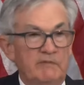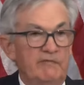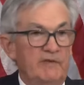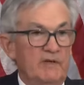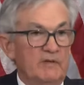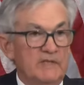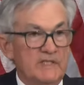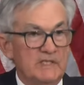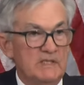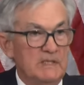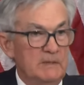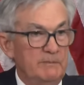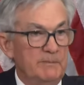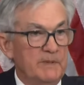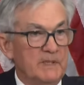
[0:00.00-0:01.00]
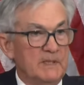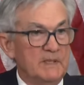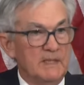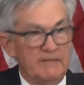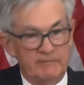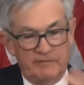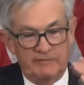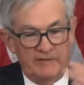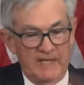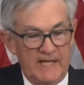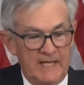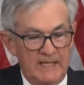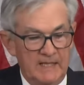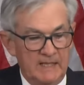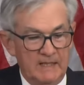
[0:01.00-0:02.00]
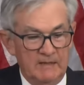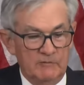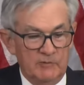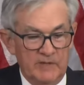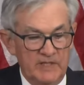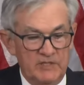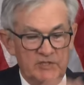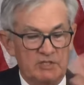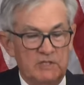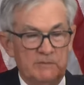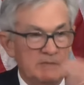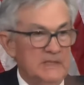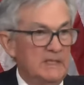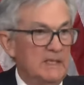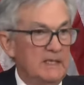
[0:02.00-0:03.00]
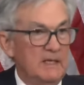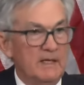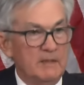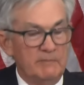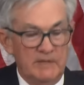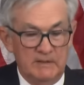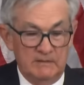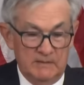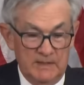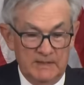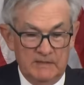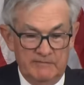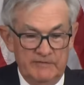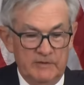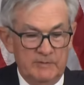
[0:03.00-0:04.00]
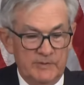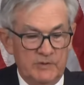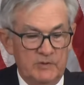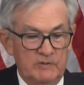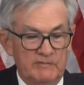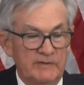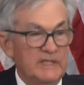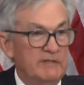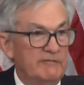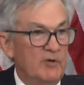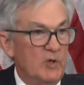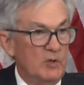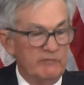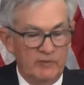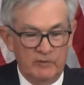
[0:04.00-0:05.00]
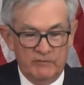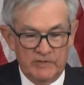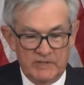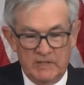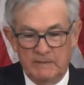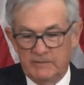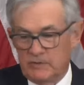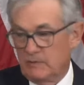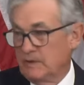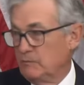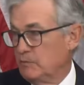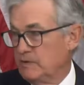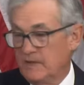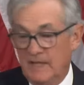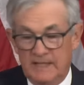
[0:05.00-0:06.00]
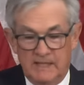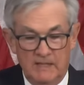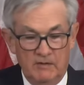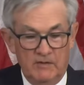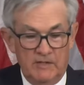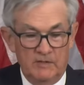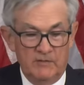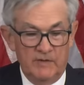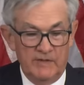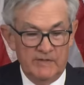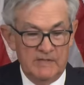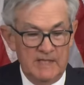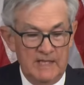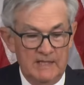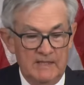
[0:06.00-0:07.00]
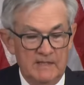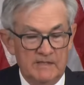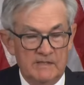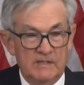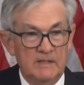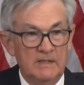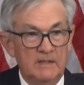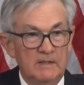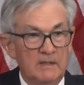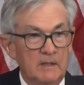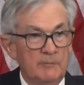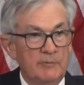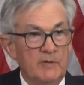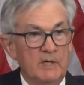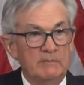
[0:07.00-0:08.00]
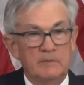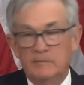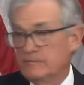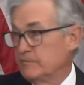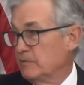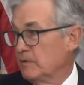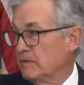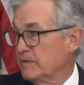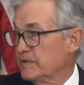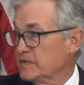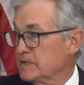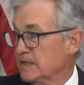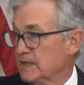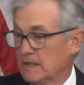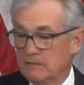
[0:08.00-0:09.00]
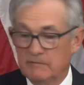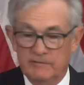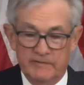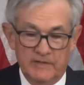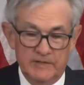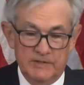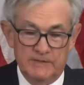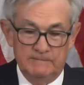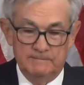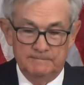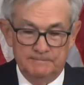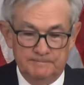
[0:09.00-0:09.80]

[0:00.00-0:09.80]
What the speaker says: be fairly steep after flattening. Relationships in the economy, like the Phillips curve, evolve over time, so I would not characterize that as a problem for our understanding of inflation.